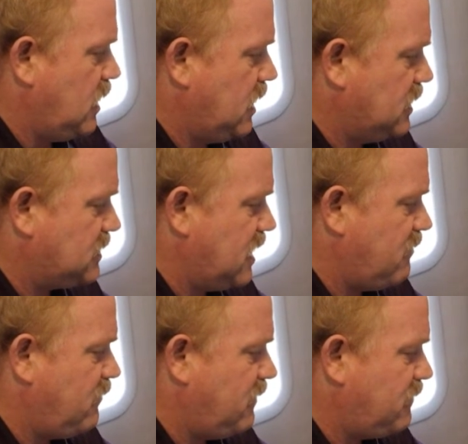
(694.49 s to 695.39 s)
is a
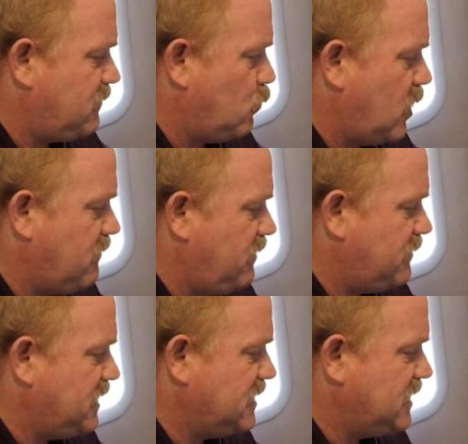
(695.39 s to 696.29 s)

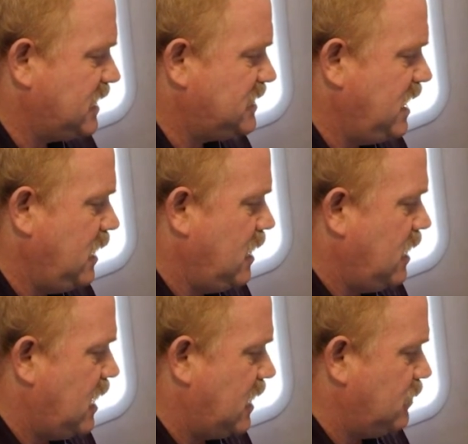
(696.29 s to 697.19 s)
150-60
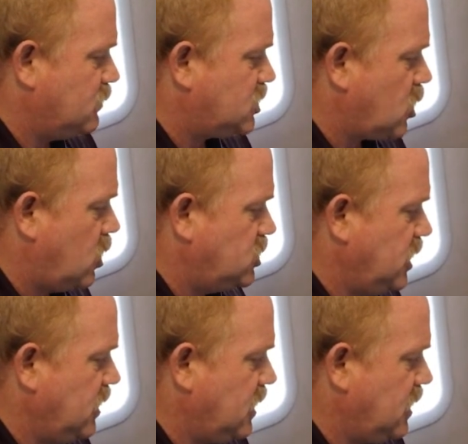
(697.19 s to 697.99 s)
and it was charging.